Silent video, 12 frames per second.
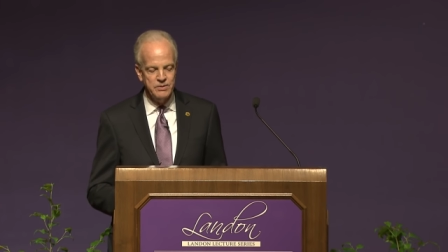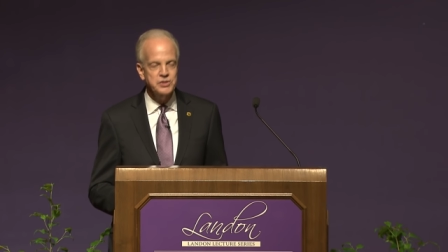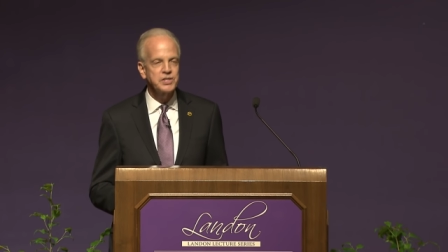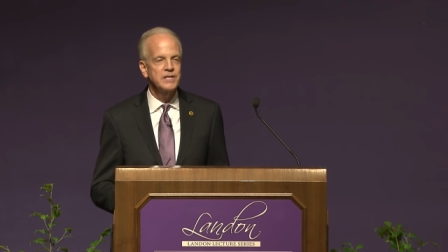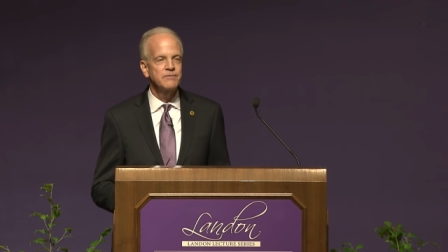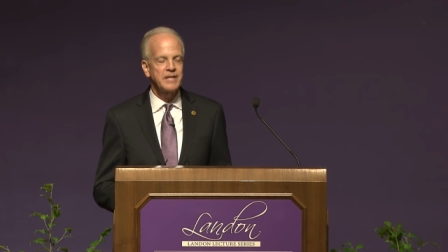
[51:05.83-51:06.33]

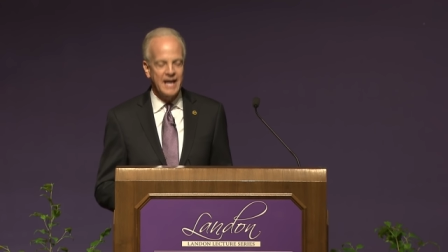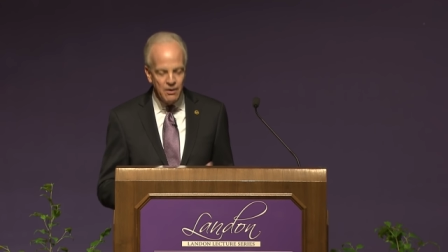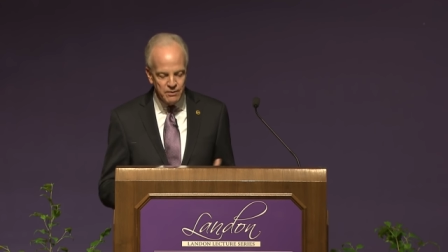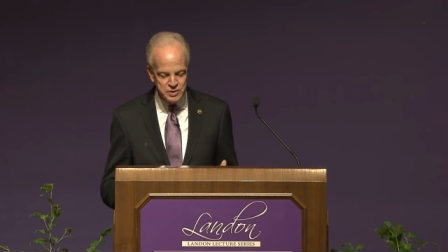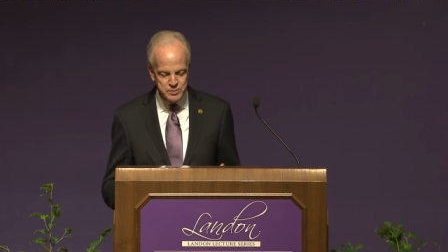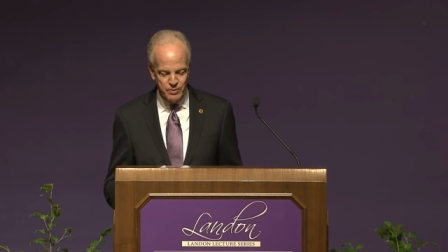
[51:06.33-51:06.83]
received
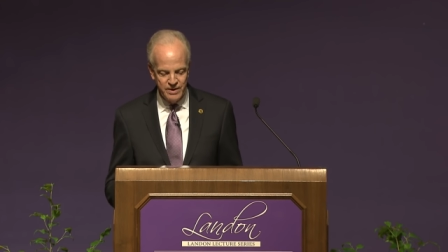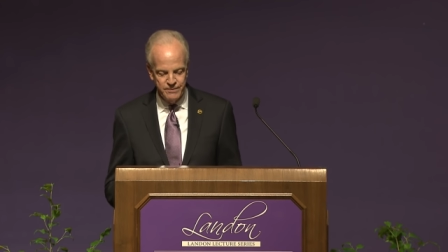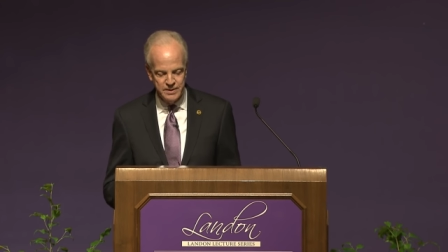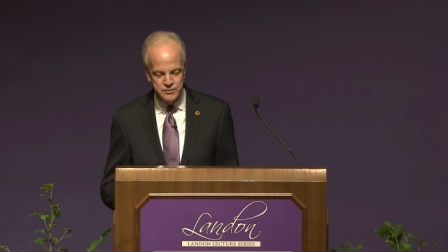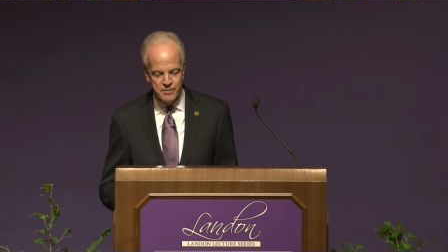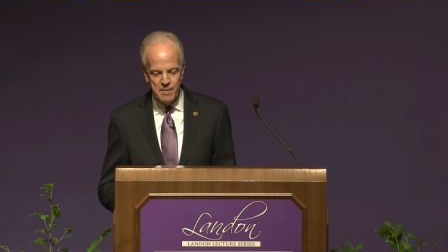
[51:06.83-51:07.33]
countless
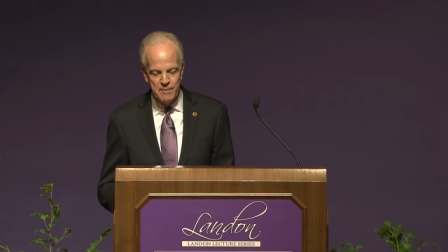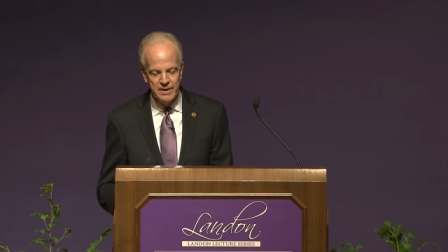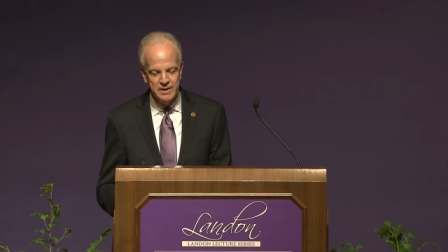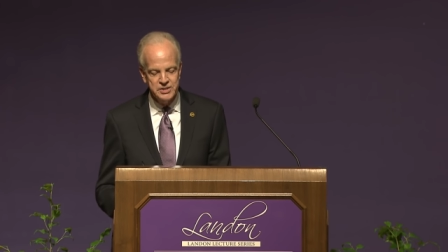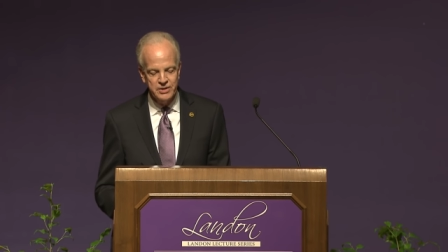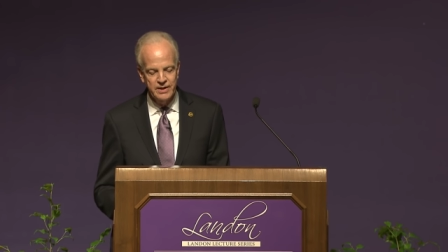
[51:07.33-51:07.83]
briefings from our
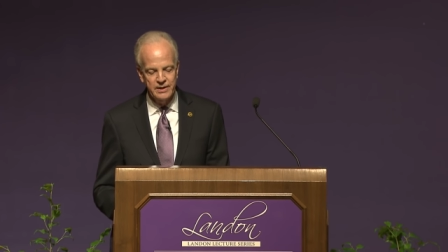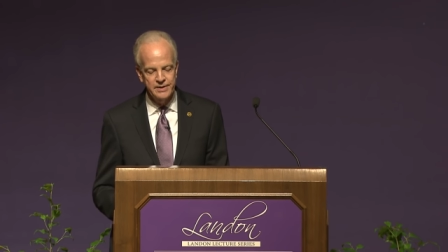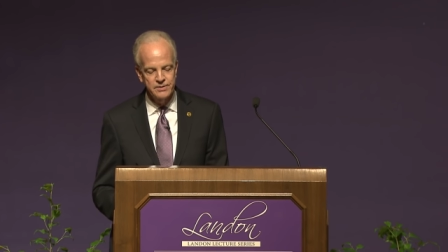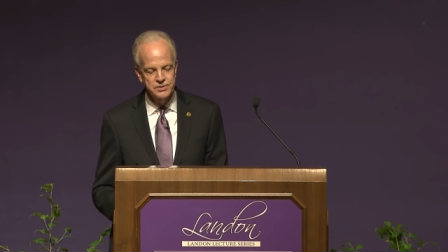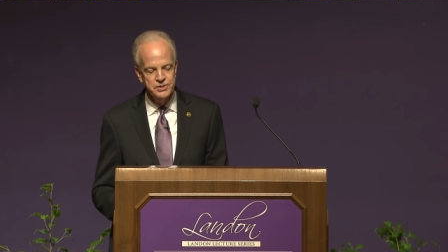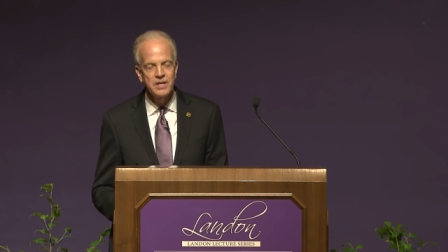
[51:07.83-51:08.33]
military
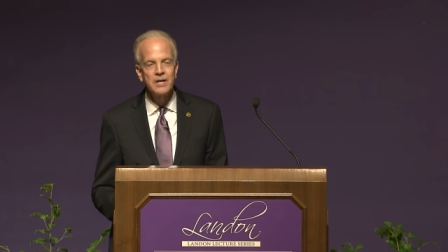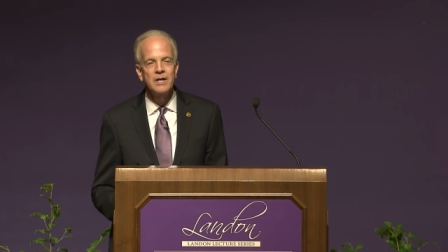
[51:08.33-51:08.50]
leaders